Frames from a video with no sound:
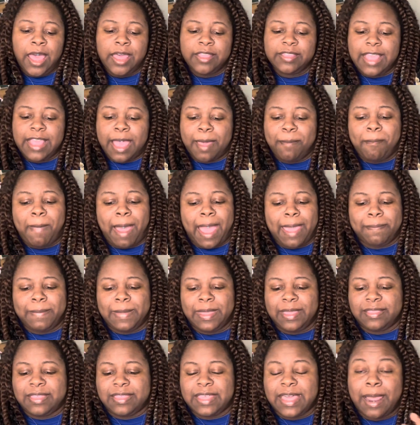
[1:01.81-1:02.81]
That might
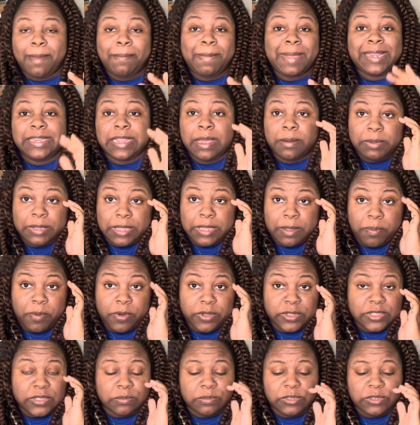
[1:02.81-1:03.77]
mean that I may double up on some